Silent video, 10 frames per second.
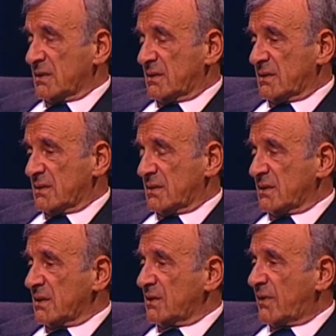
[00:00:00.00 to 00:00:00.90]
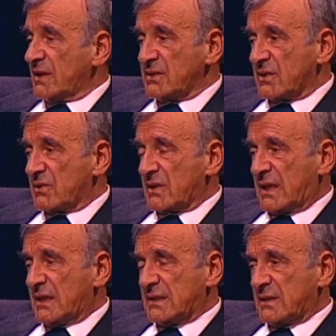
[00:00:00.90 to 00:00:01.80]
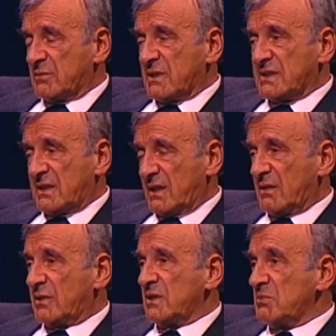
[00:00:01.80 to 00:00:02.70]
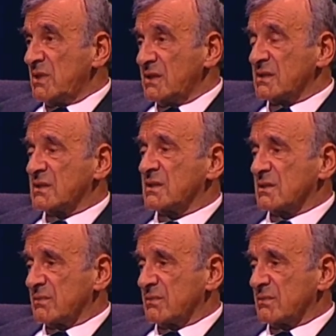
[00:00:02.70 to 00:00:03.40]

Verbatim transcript: uh, advisor or guide, you must tell what it means.